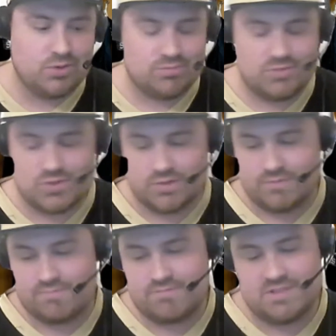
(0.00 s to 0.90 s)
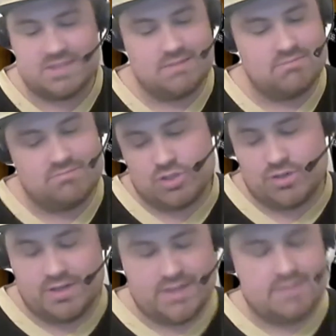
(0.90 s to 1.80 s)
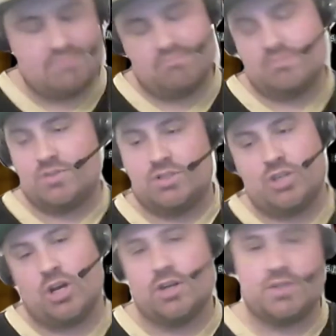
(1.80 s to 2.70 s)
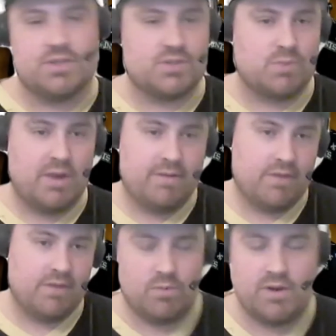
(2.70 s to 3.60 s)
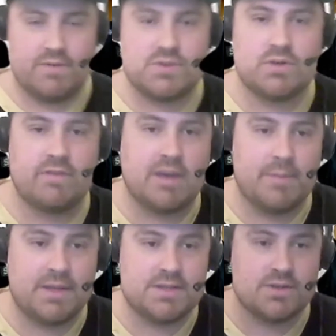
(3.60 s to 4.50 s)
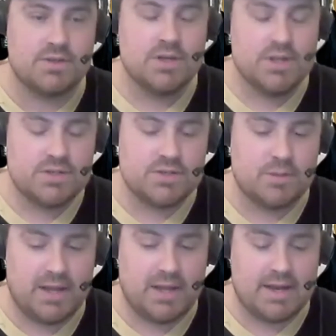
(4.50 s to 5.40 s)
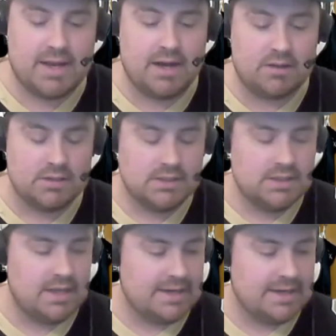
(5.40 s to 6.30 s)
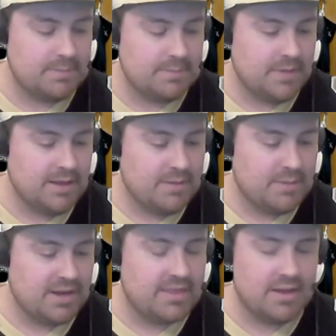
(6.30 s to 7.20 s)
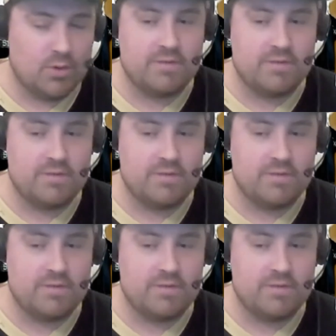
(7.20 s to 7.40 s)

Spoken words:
sort of jury charges, whatever sort of coming to the plate now. But I think all